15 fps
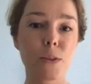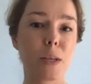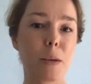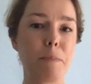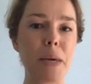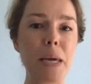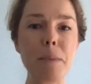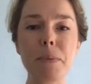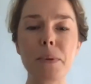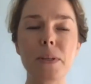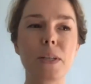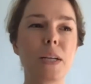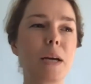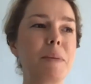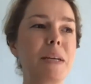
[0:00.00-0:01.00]
and people
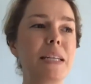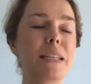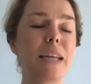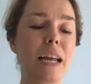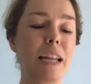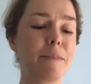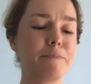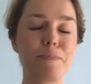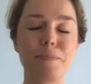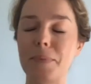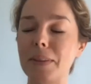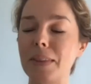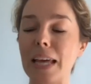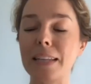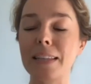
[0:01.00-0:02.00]
you know i mean I, uh,
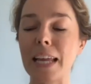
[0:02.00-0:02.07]
that,